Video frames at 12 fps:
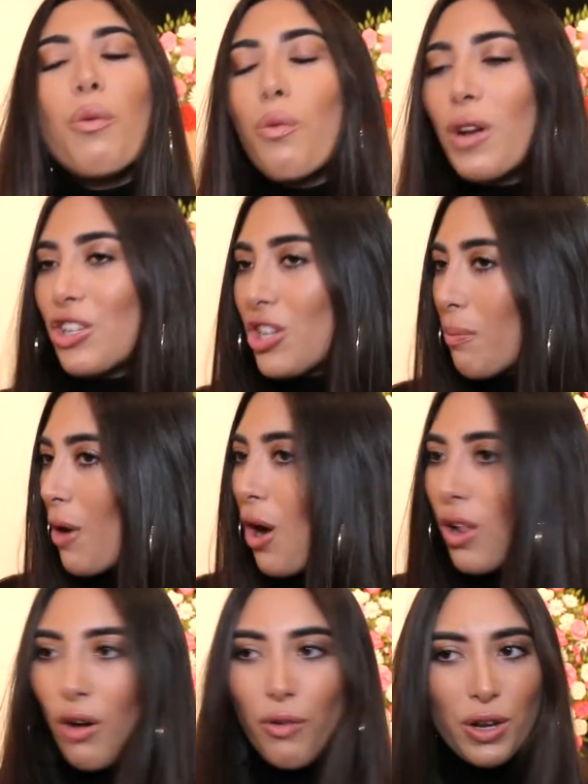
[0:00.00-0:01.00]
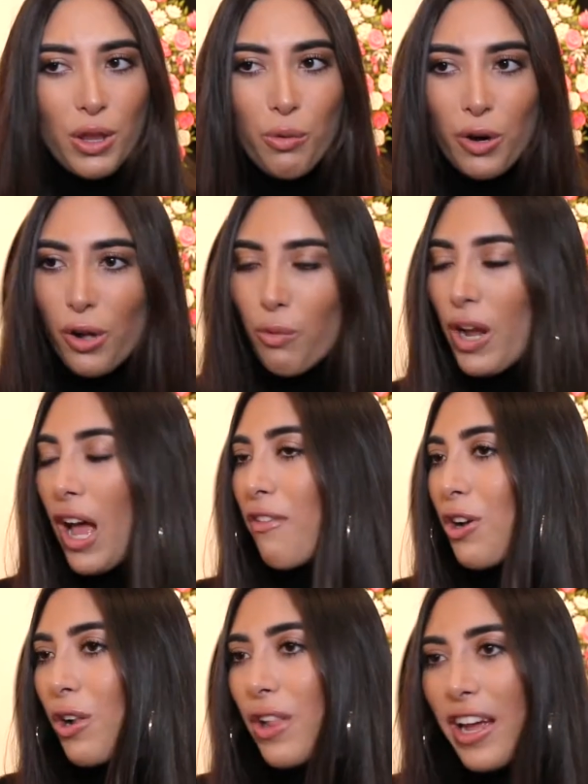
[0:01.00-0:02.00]
We ship all over the world. We
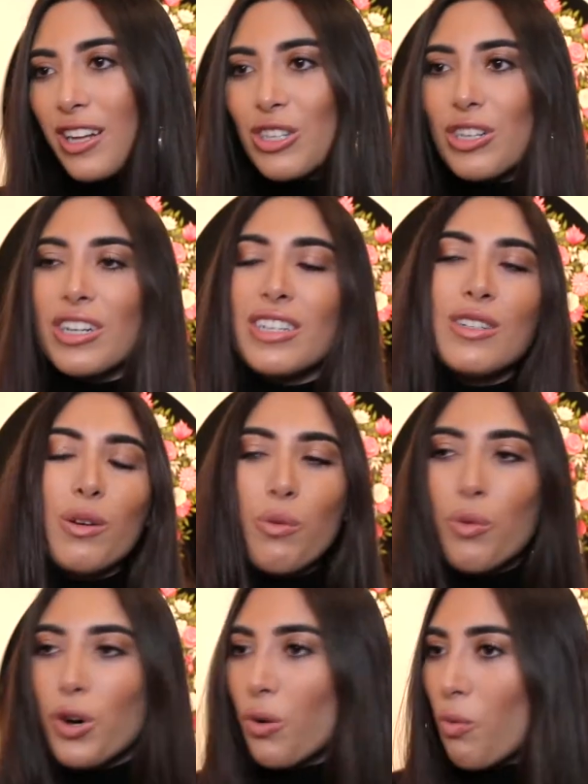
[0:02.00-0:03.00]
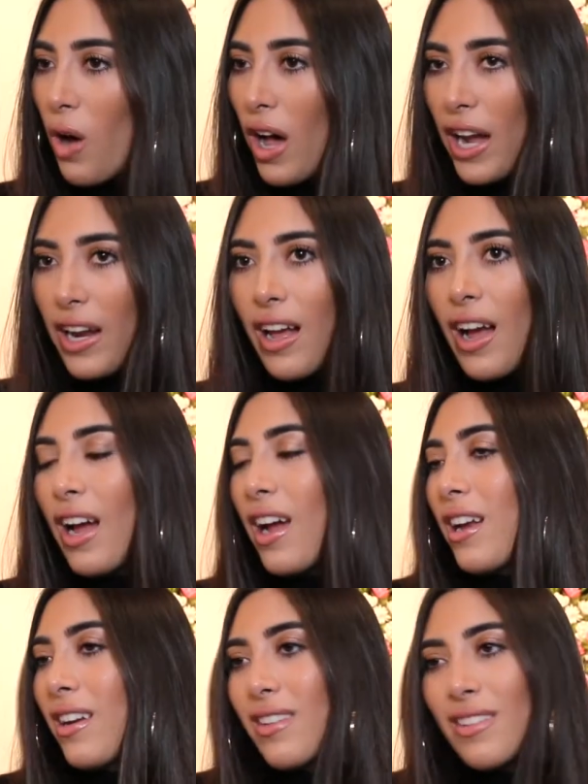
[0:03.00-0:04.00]
have collectors worldwide
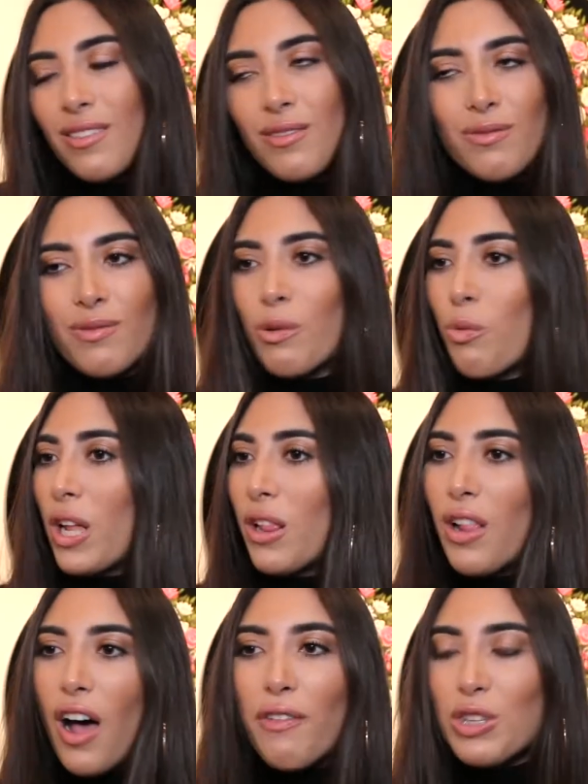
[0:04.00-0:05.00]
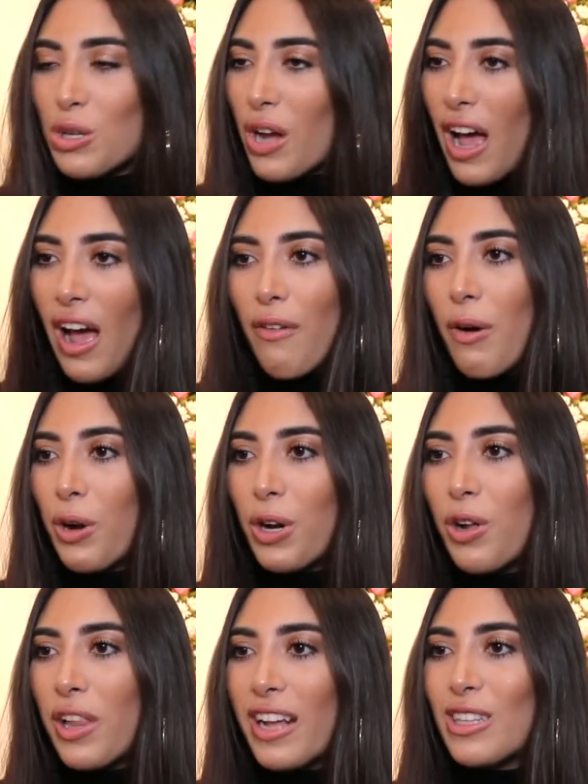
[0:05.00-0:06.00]
and we love to have our
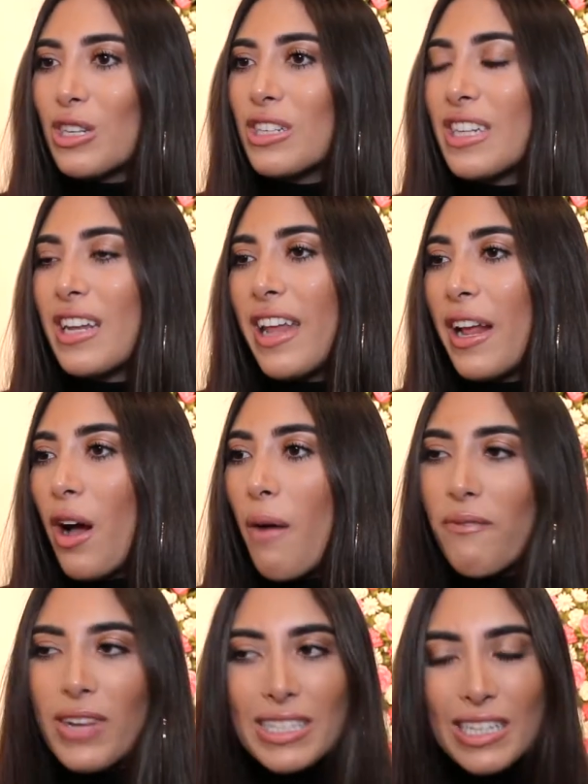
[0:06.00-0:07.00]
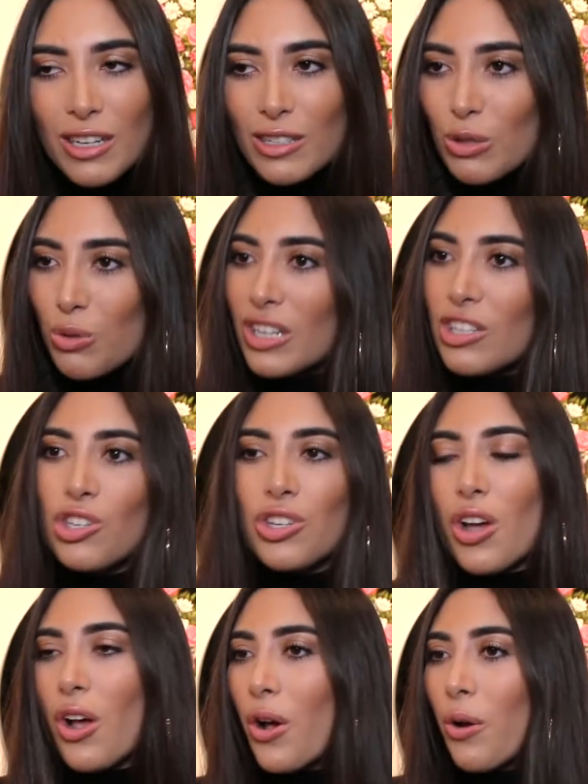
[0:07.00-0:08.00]
collectors and they come visit us to each
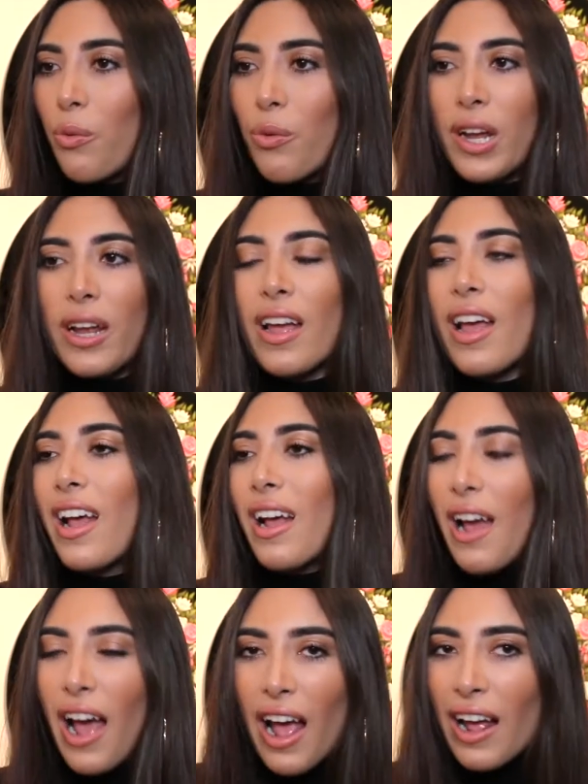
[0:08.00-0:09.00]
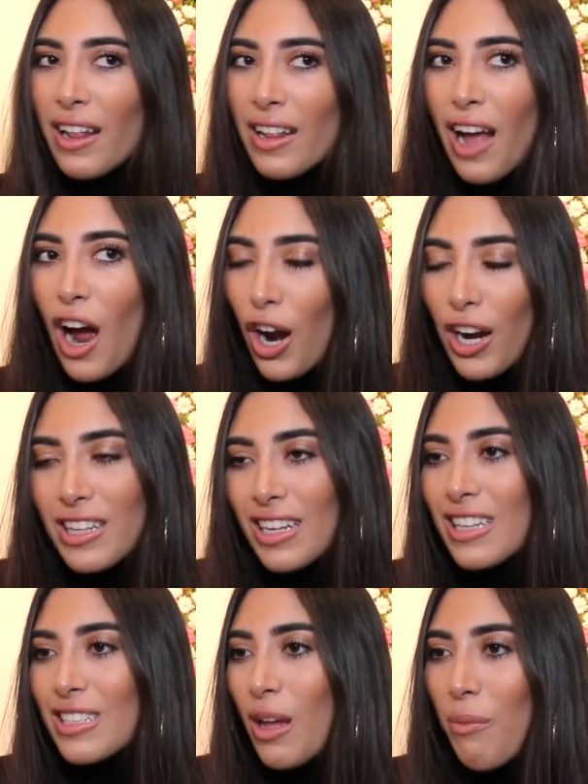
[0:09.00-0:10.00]
show. Art
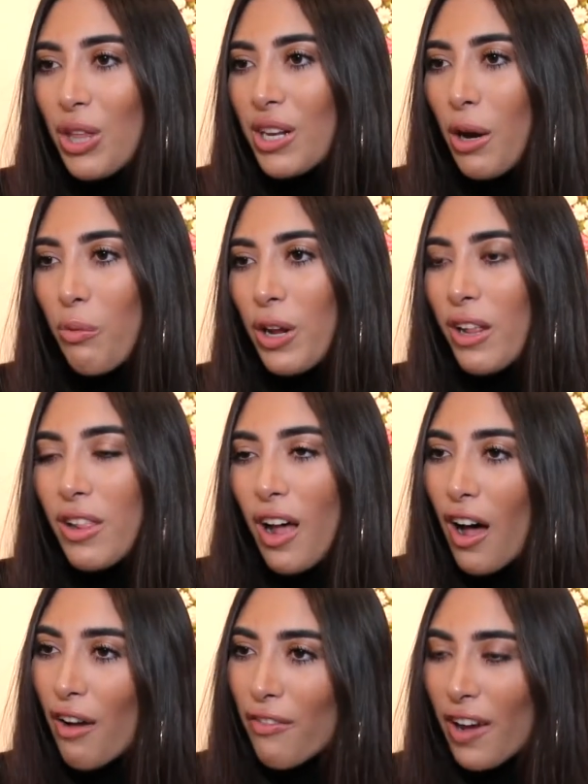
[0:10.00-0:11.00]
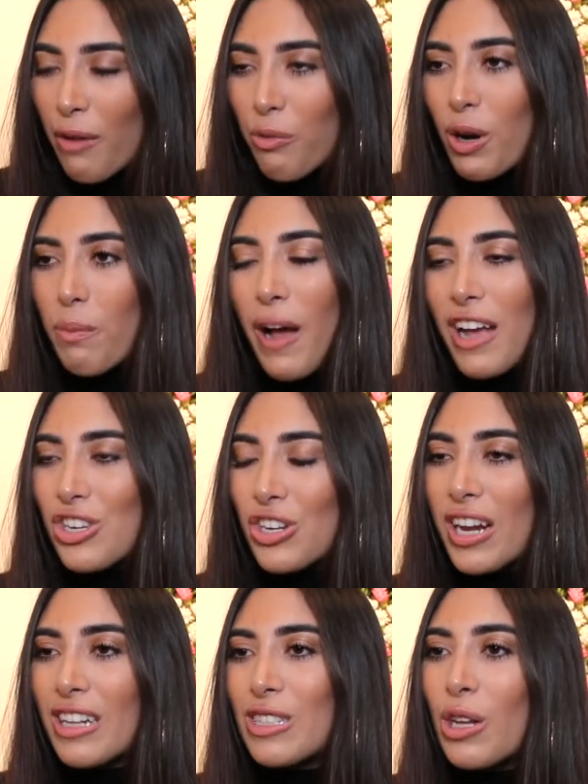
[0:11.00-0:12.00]
is something that we love and we're
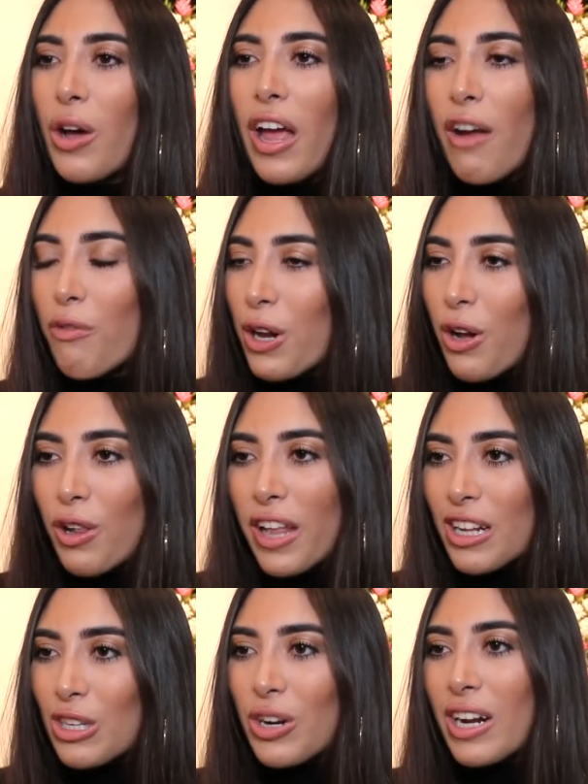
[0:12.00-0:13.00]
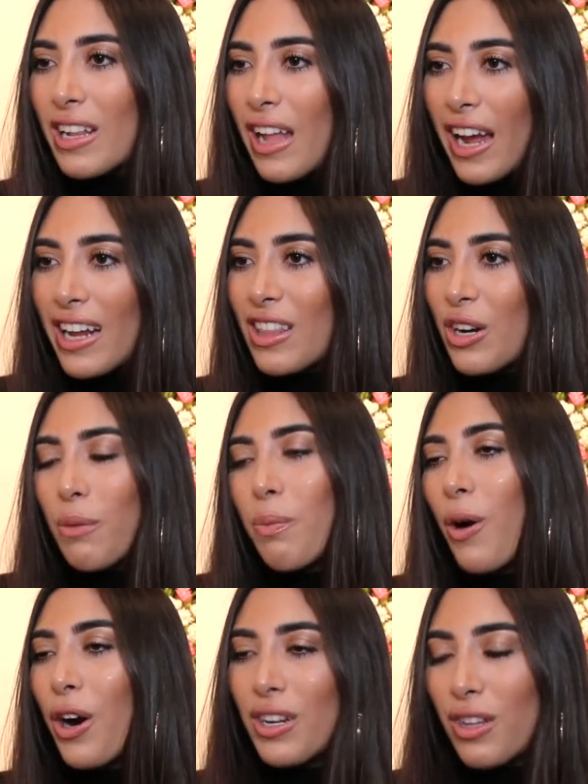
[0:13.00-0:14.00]
passionate, so every collector and client, they're
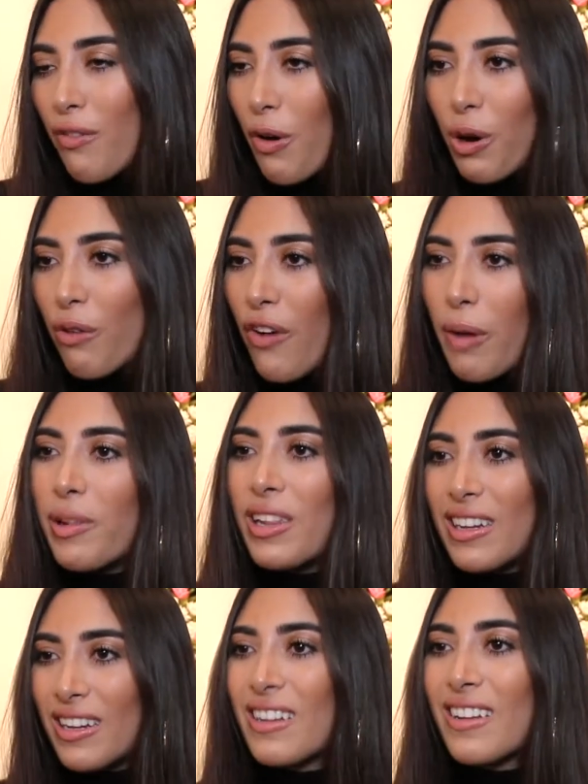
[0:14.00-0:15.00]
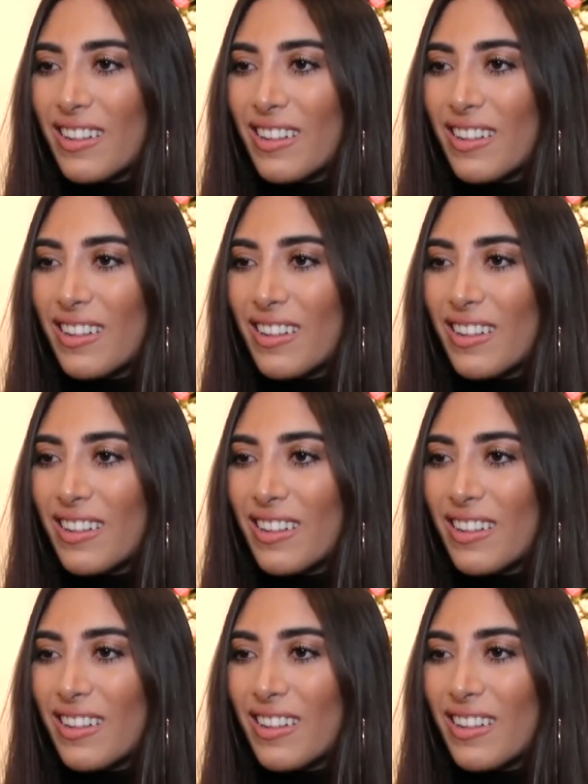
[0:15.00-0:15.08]
part of our family.